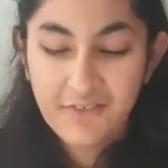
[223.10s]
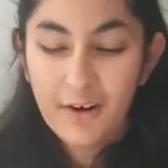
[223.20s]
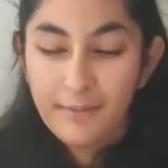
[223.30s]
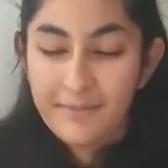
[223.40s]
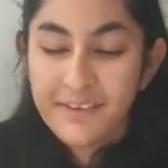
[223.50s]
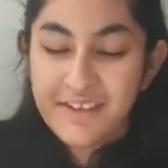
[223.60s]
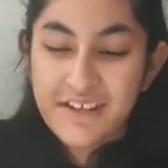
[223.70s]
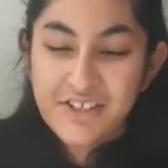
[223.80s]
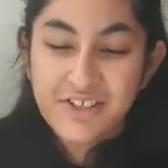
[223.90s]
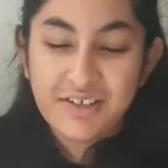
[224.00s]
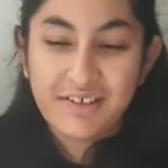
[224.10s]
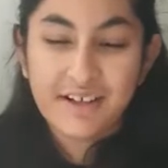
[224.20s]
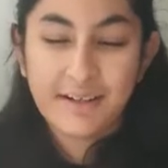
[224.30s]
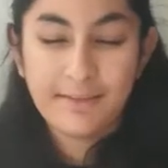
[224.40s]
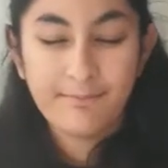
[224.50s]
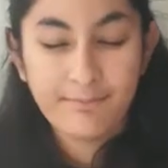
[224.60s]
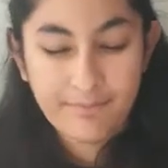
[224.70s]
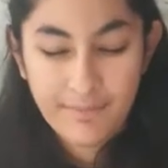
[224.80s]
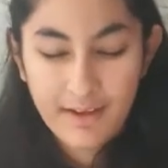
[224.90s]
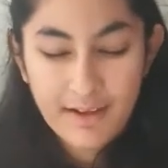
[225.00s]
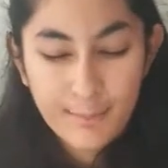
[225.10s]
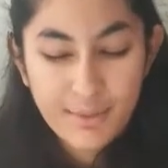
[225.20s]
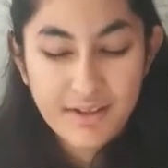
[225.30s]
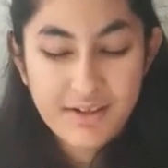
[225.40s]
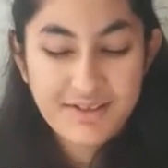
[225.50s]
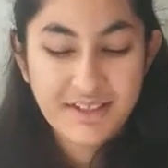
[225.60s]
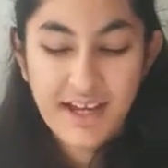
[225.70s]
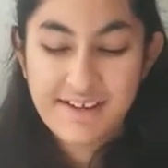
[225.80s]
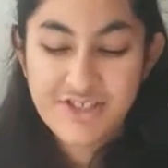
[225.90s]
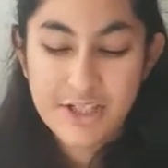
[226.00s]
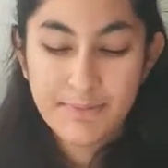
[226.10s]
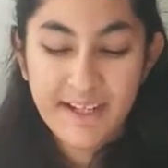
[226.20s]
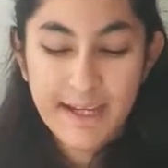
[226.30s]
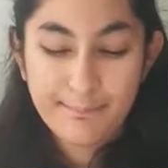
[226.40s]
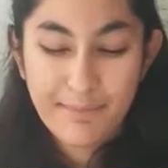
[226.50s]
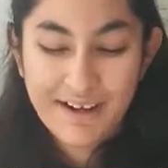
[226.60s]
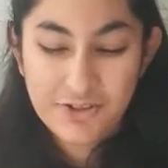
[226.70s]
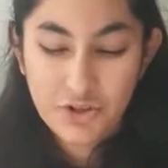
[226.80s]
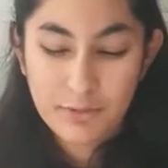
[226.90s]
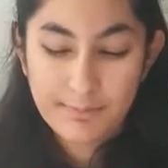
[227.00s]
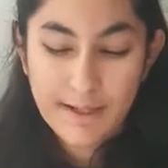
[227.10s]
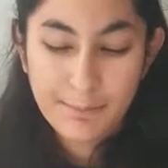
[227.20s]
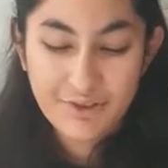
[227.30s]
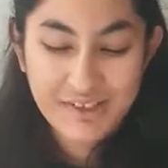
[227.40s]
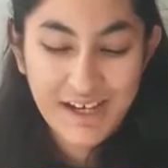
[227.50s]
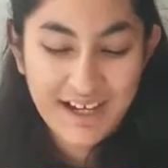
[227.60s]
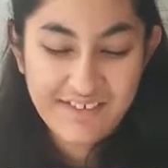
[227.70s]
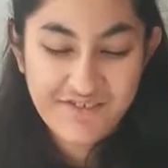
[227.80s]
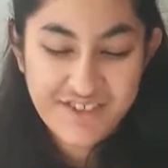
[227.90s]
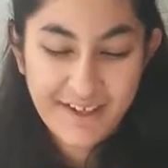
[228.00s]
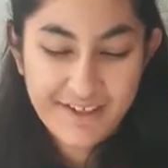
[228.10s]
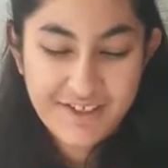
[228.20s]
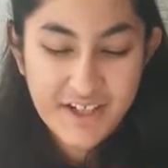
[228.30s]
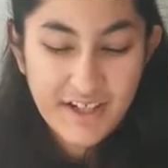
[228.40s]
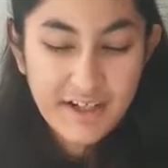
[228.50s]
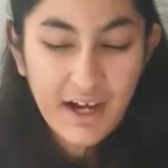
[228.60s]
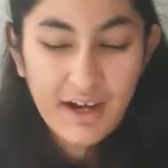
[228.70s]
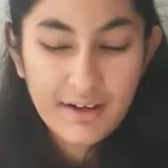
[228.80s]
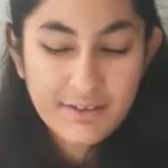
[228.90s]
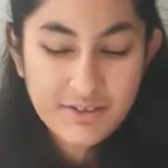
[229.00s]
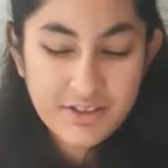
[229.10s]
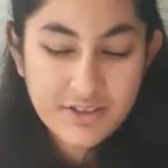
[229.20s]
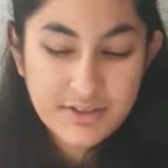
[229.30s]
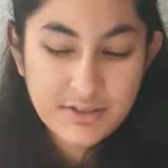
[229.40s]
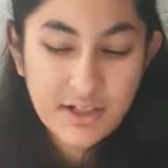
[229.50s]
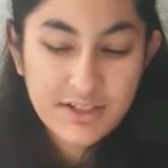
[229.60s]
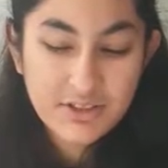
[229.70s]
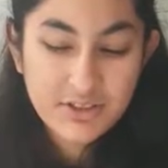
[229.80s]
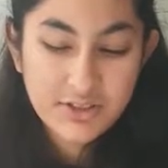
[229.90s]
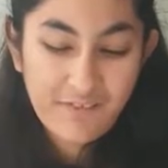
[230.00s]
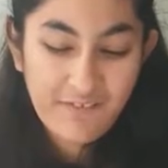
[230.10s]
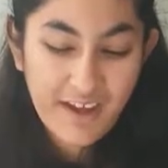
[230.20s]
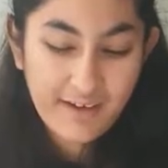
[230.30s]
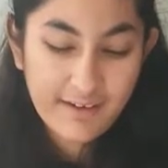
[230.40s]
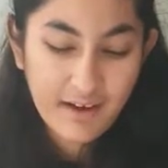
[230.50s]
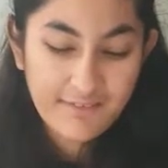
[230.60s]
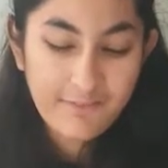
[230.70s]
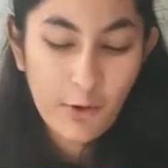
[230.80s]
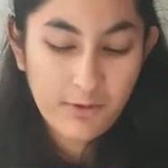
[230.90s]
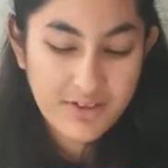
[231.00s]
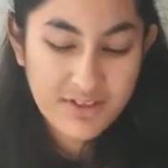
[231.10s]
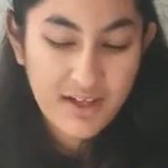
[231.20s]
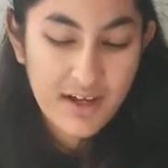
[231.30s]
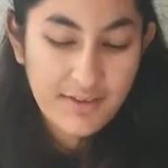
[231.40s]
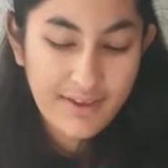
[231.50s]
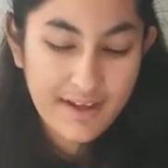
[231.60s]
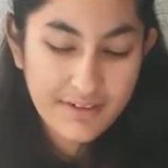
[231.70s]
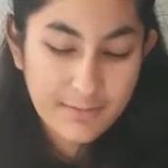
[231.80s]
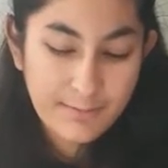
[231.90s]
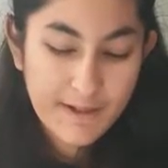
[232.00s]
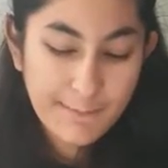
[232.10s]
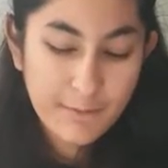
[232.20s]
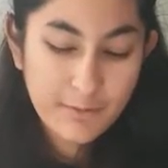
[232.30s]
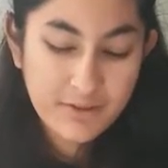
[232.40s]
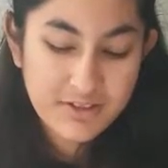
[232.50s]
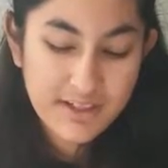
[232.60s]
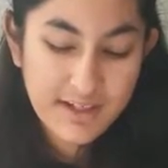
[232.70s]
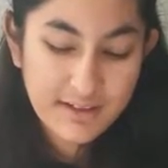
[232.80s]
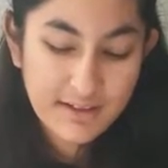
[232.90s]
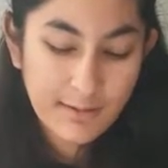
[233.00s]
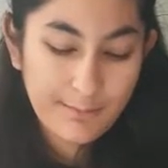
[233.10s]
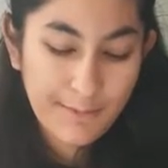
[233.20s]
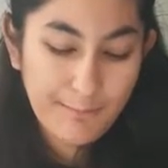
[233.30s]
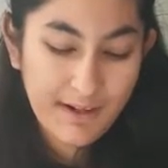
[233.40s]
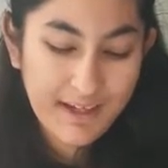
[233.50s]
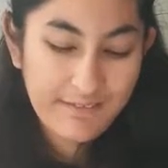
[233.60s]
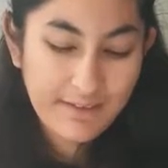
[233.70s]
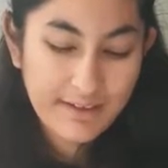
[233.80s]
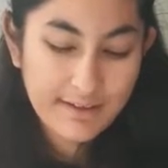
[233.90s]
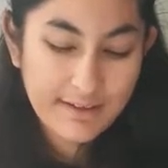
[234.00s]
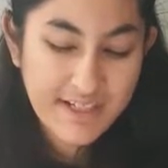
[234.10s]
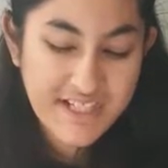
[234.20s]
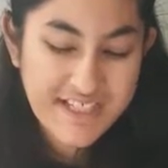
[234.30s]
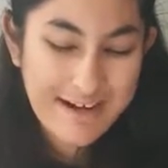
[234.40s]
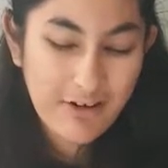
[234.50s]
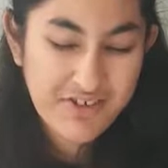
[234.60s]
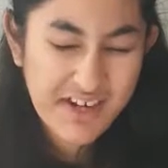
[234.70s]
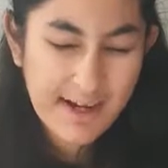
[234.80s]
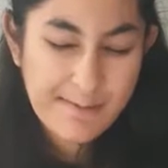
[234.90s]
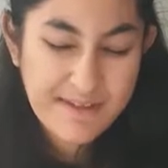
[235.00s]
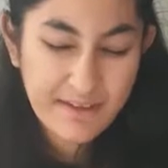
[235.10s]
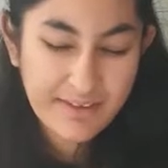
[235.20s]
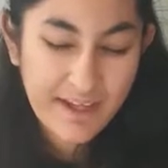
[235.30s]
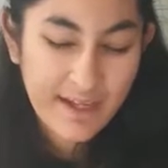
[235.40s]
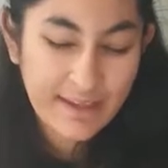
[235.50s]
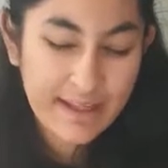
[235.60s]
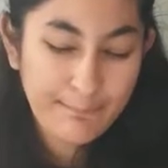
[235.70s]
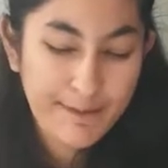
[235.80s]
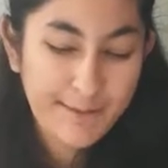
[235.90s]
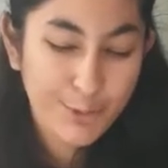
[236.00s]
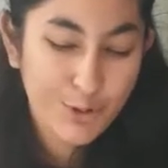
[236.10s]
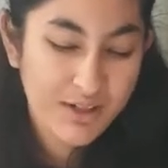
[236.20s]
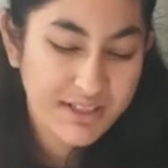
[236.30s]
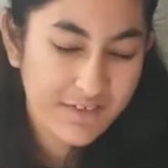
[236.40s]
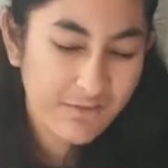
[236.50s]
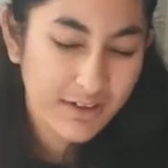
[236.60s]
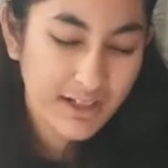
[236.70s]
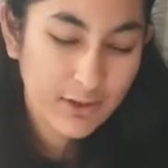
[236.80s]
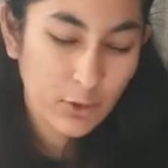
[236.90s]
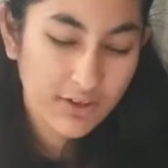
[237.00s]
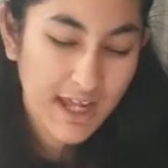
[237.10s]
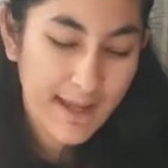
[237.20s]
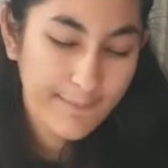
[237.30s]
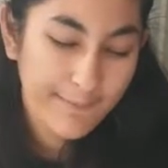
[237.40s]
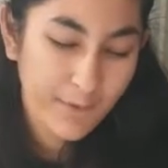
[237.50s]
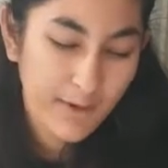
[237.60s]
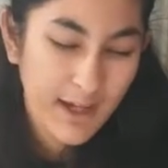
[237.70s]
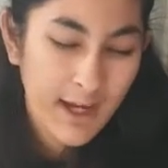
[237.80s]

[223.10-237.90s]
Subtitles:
from the dictionary. Because it has so many impacts on people's lives that are just so fake and false that people just ended up believing these stereotypes and thinking that people who are different are not capable.